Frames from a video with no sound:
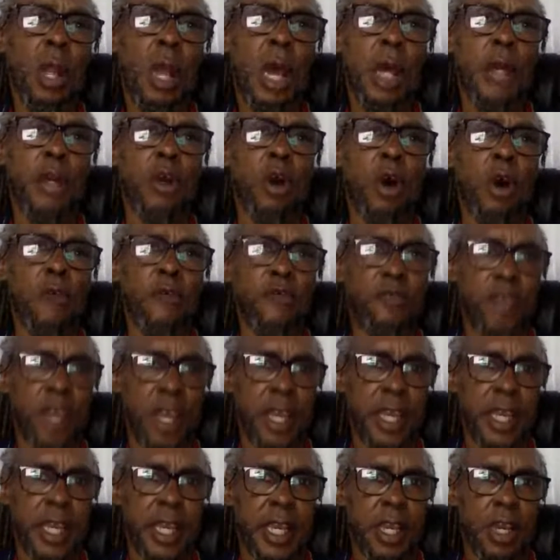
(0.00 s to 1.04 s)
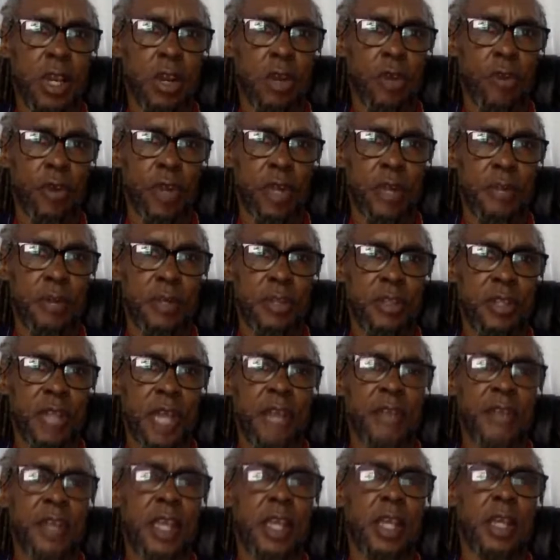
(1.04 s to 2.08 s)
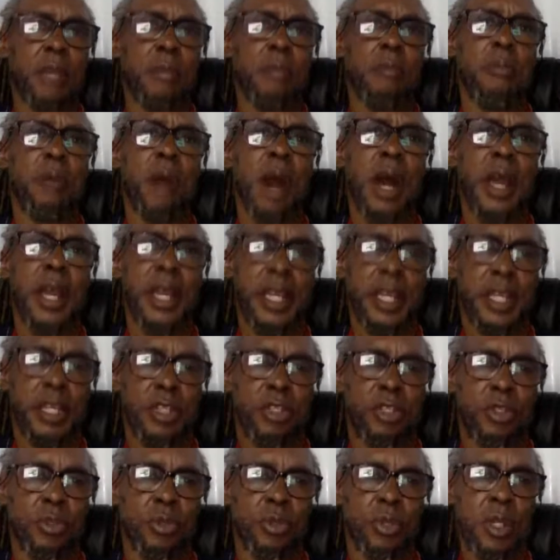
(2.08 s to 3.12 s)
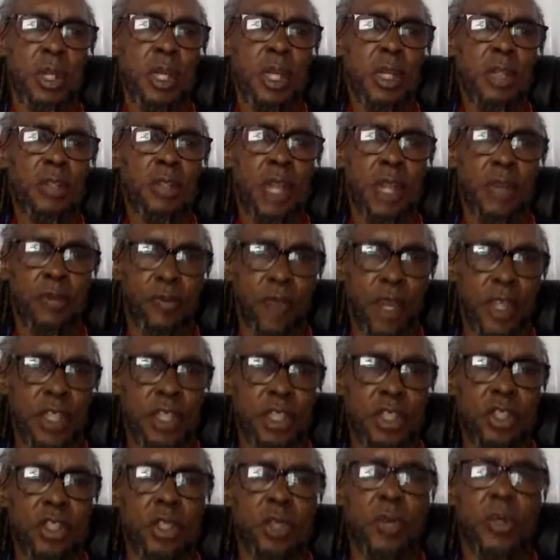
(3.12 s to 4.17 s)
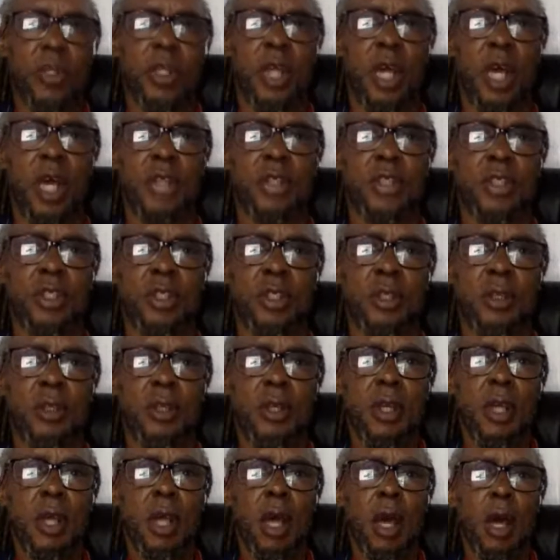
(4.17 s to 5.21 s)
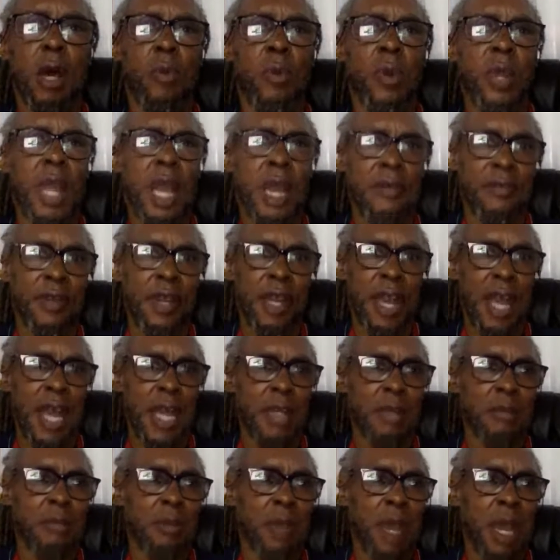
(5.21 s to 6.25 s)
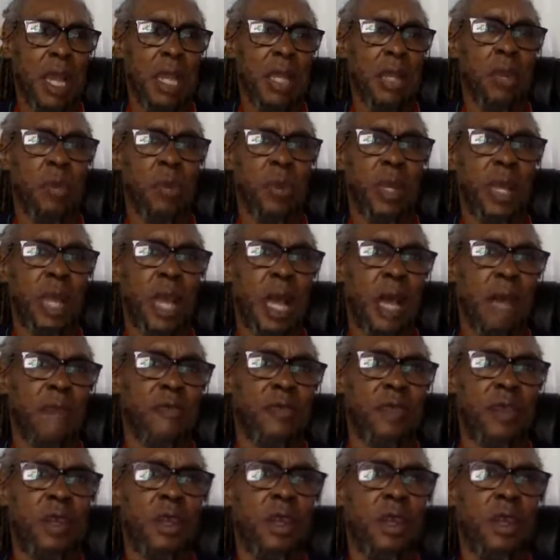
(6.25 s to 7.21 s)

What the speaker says: an off-taking agreement that they can buy into. They register with us. We have a land bank. We have